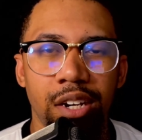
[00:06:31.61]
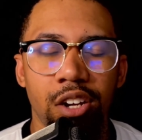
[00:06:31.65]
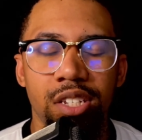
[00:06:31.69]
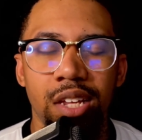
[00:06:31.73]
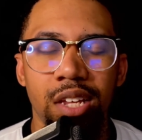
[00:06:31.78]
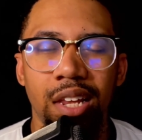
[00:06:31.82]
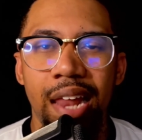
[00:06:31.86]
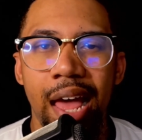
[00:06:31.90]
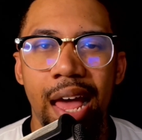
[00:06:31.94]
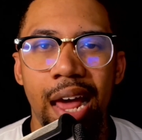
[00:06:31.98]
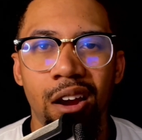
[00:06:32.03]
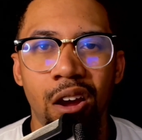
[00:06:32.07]
There's a
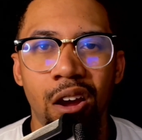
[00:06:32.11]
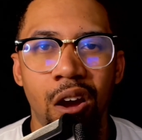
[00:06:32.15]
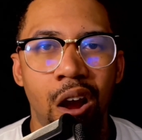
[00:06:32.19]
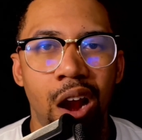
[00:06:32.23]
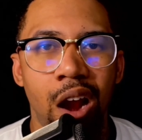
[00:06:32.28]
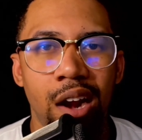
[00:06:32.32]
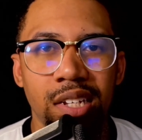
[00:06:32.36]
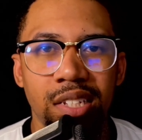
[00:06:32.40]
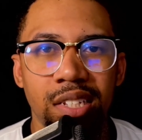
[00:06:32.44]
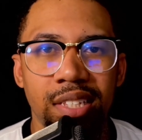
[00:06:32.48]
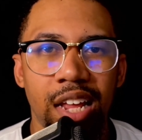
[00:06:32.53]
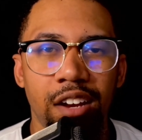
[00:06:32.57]
lot of
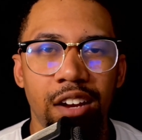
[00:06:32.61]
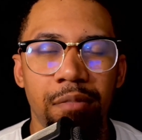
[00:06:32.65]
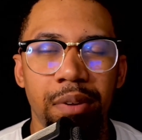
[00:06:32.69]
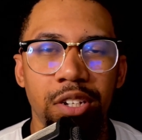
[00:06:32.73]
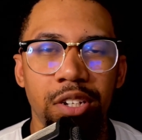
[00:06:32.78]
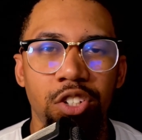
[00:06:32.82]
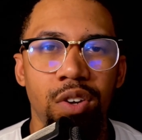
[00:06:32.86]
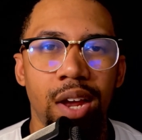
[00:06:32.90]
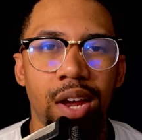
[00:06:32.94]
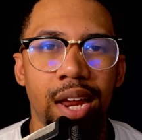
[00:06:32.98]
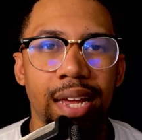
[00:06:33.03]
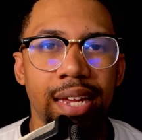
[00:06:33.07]
artists that have been
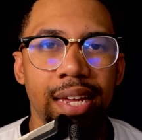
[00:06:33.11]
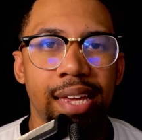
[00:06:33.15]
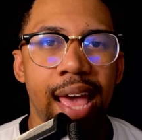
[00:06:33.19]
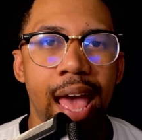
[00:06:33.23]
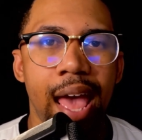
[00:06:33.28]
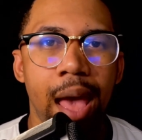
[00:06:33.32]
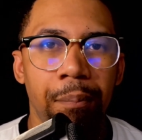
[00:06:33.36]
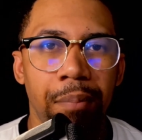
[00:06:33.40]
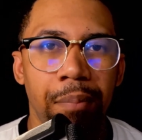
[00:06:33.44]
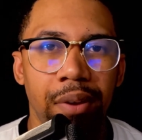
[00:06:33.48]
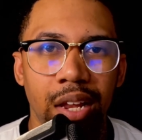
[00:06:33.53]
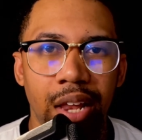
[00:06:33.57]
trying to
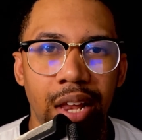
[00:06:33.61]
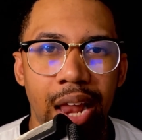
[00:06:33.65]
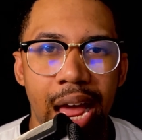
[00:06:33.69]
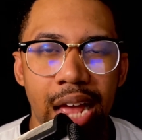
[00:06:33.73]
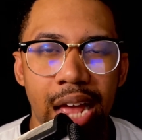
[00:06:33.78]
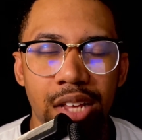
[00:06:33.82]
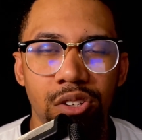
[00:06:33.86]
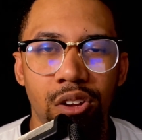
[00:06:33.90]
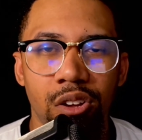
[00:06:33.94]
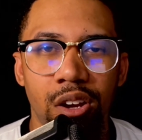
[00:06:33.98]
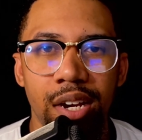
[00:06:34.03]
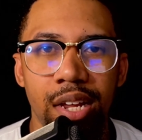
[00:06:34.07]

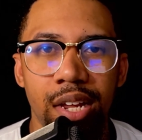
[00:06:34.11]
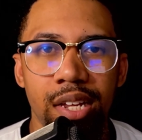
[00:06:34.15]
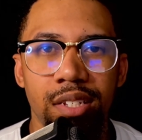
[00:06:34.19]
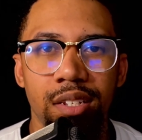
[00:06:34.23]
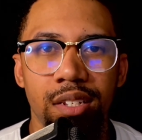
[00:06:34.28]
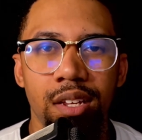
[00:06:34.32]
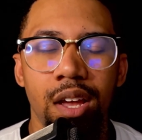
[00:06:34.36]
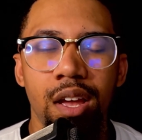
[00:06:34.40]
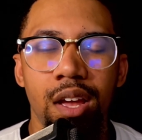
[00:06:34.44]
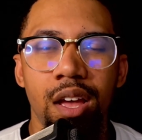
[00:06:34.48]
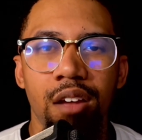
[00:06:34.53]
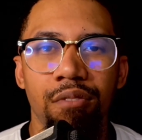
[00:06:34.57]
capitalize on this
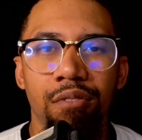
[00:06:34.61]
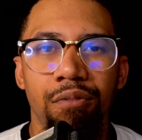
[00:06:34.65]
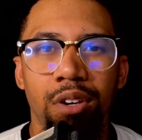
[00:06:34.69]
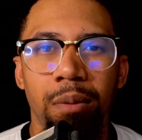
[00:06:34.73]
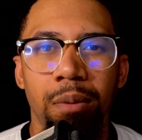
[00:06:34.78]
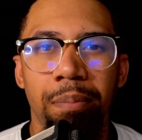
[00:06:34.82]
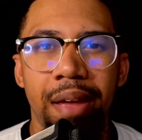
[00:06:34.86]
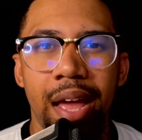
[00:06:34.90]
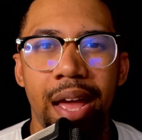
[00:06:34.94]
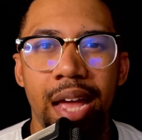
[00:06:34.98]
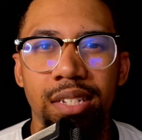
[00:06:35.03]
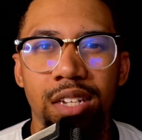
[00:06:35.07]
for the
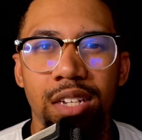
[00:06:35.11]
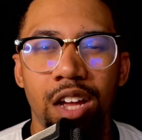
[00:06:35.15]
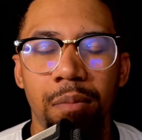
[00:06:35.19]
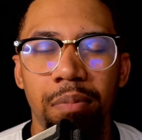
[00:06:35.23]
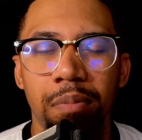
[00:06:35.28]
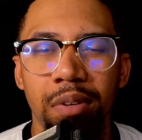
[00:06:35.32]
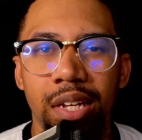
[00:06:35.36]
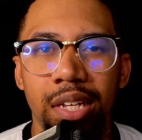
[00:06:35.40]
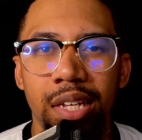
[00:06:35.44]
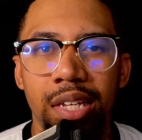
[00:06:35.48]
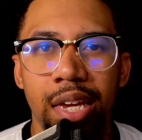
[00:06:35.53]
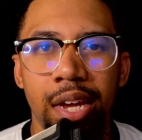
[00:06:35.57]
past
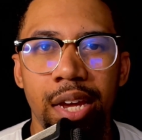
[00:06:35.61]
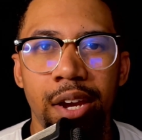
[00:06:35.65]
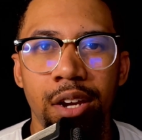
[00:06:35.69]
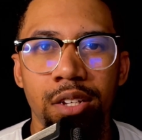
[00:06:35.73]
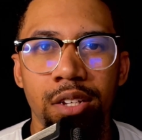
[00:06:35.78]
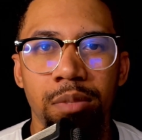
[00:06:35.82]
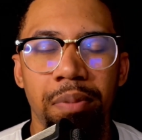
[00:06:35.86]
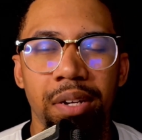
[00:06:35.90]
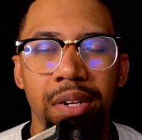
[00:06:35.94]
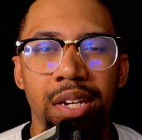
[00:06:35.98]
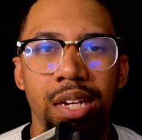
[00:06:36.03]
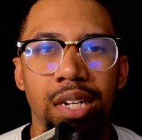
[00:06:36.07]
couple of
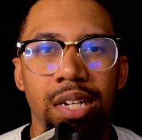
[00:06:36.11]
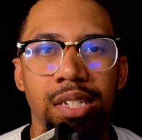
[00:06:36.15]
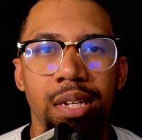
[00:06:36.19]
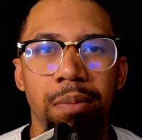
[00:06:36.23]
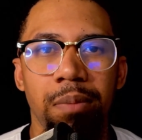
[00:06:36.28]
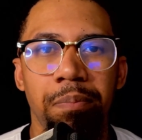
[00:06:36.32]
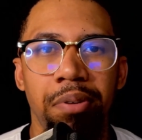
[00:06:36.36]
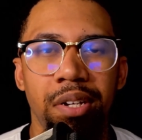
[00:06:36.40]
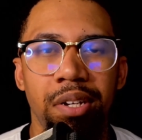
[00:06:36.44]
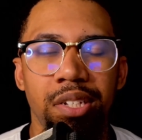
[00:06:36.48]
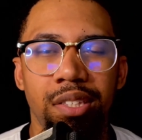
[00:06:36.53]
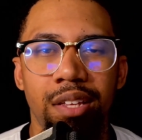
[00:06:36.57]
years because
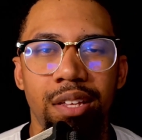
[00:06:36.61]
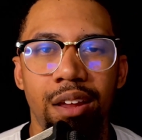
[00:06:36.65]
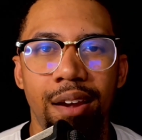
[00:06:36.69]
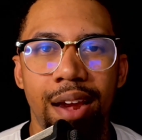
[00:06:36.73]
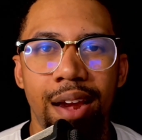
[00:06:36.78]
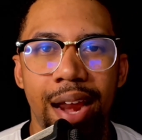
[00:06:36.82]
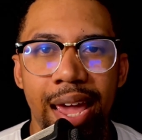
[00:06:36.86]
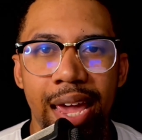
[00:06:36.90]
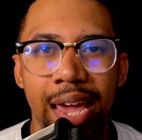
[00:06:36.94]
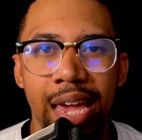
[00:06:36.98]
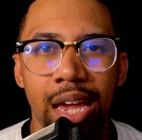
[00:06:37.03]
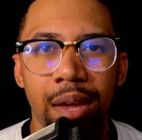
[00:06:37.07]
it puts their
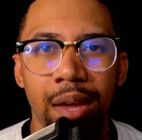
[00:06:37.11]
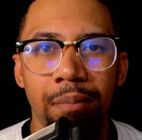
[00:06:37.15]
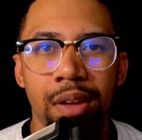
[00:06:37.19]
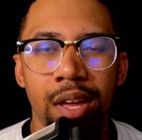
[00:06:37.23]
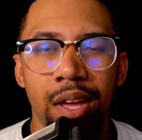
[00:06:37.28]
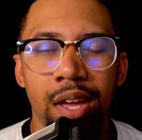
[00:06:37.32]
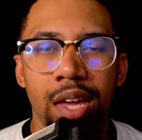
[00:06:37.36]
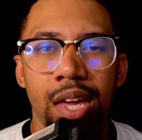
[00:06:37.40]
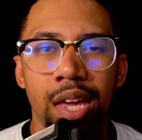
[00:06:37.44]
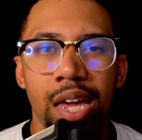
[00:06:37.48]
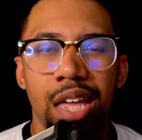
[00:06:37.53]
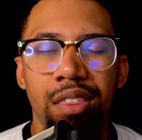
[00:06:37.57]
name
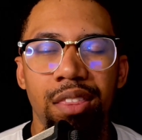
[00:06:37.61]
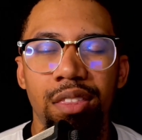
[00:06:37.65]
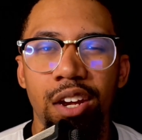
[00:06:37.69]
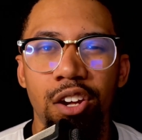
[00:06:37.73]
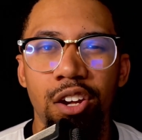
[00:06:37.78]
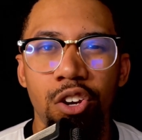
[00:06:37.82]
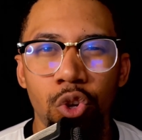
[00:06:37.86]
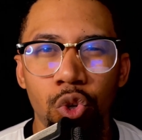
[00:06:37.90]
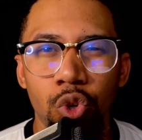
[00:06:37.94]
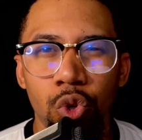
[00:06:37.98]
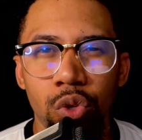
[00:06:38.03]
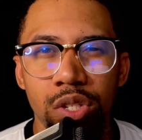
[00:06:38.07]
in the
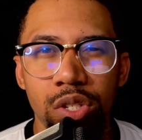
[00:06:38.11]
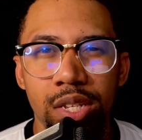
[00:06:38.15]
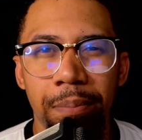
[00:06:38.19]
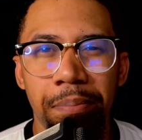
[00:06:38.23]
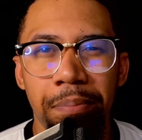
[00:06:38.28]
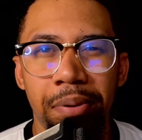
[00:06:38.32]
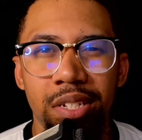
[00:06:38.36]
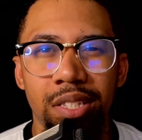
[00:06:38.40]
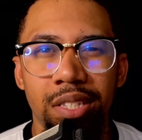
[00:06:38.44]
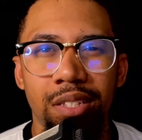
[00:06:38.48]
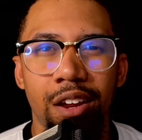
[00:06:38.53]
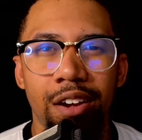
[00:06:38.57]
news. It
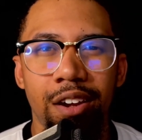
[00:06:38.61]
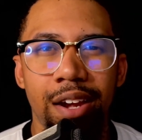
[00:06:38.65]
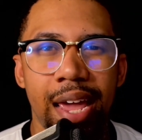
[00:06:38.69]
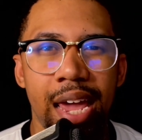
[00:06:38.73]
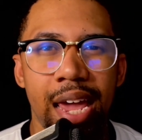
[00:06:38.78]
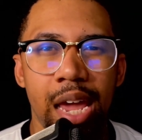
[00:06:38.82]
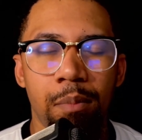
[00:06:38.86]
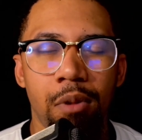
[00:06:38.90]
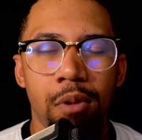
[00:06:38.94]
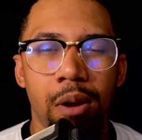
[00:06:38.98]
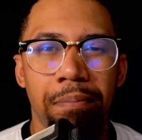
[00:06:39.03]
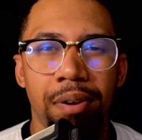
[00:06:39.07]
puts their
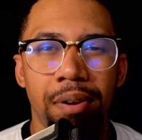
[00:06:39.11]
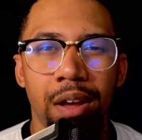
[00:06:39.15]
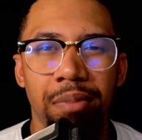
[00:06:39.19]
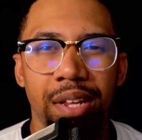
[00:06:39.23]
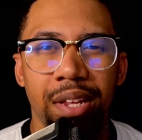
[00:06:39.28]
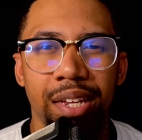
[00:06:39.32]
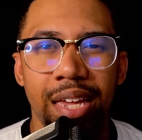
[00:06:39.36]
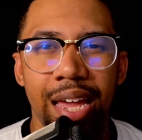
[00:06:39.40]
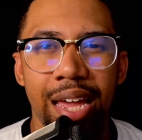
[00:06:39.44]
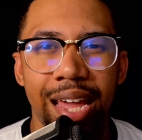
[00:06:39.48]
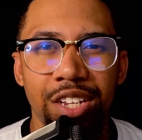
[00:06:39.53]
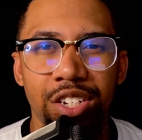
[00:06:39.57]
name on
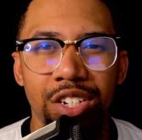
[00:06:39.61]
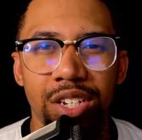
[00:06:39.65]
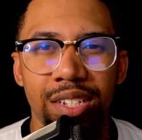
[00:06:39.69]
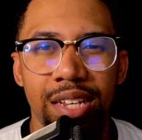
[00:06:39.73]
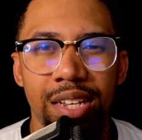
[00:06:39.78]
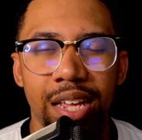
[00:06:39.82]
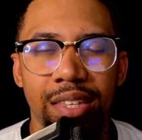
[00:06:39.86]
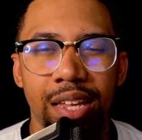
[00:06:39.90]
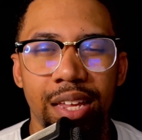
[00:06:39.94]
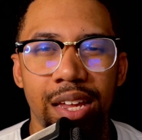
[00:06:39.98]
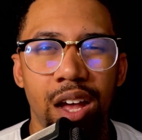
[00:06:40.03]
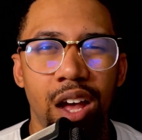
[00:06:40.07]
publications
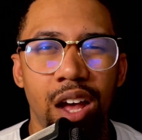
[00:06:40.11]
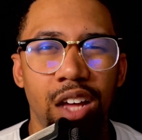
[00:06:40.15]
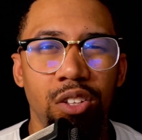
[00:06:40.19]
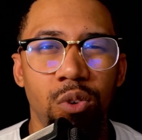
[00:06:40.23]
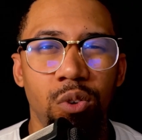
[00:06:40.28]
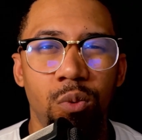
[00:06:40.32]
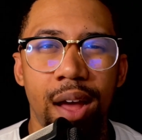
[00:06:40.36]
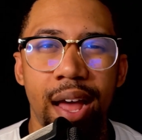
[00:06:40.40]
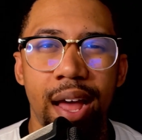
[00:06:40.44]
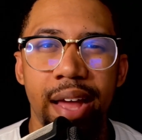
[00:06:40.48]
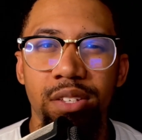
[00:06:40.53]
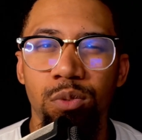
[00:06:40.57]
that they
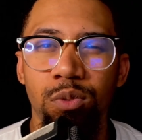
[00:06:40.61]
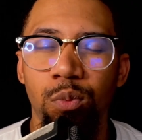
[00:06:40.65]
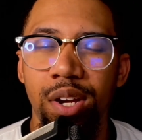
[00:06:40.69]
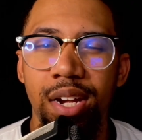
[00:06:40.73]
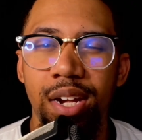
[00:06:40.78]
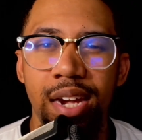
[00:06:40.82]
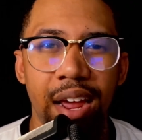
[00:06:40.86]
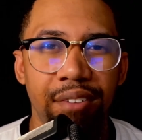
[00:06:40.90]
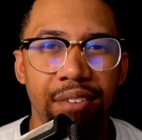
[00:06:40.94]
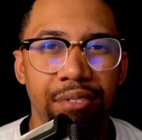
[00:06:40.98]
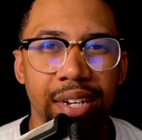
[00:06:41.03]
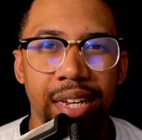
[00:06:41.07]
otherwise would
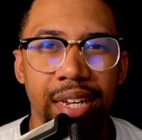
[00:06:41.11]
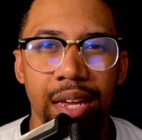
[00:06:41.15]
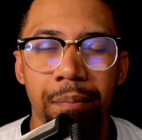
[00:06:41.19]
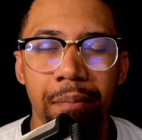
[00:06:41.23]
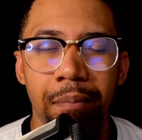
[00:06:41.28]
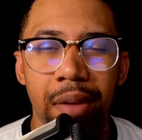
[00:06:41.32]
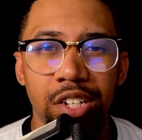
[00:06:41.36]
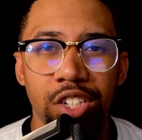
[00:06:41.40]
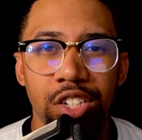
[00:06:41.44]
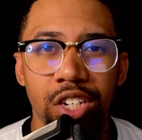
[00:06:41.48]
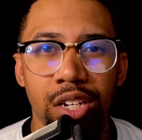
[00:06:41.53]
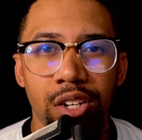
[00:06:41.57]
never get
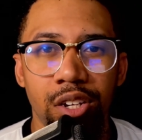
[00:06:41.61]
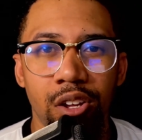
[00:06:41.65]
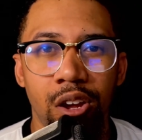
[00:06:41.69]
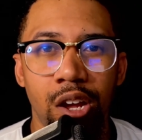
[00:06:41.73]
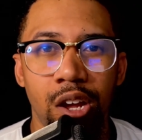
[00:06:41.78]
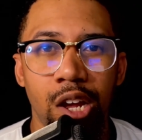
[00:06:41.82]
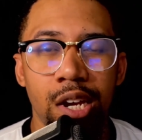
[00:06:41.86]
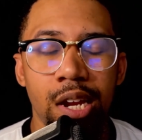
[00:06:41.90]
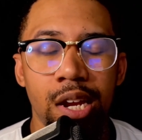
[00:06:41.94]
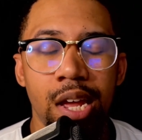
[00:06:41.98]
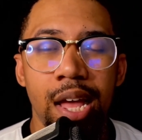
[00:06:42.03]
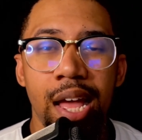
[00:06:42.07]
mentioned
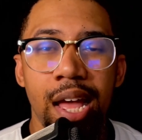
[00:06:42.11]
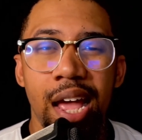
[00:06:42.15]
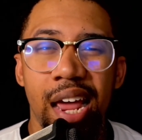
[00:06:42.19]
on.